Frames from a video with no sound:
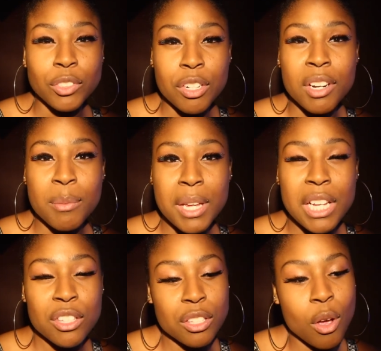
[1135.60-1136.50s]
You know what I
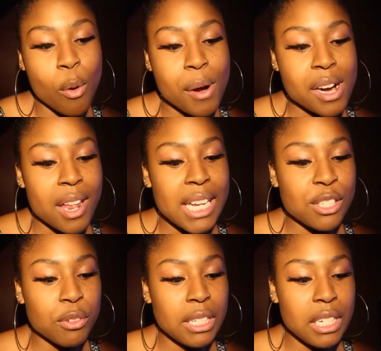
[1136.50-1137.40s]
mean? So
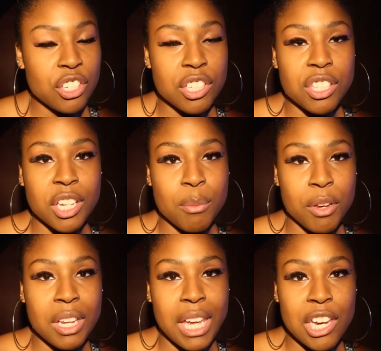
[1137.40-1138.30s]
it's really just a
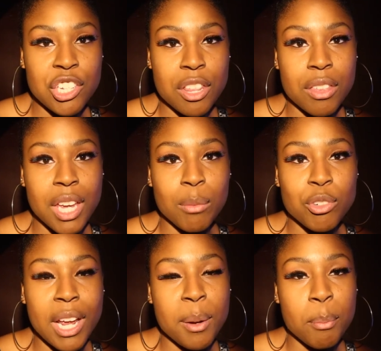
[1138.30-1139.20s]
communication thing. I'm
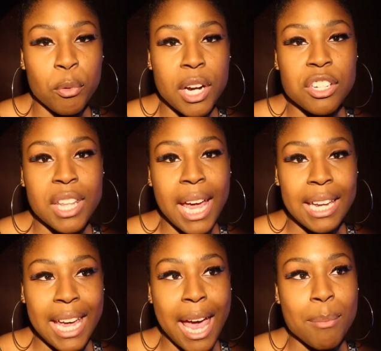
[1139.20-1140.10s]
trying to bridge
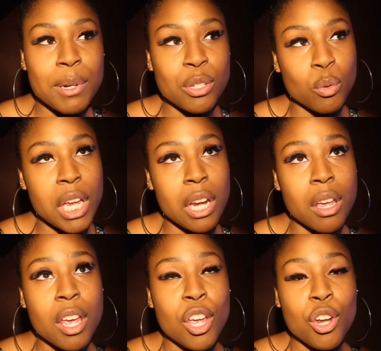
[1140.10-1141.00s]
that gap
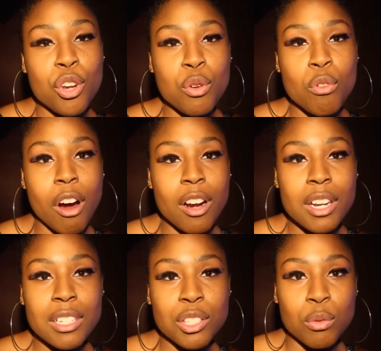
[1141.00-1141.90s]
between new
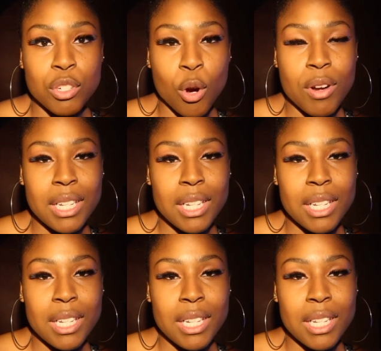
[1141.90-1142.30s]
artists who don't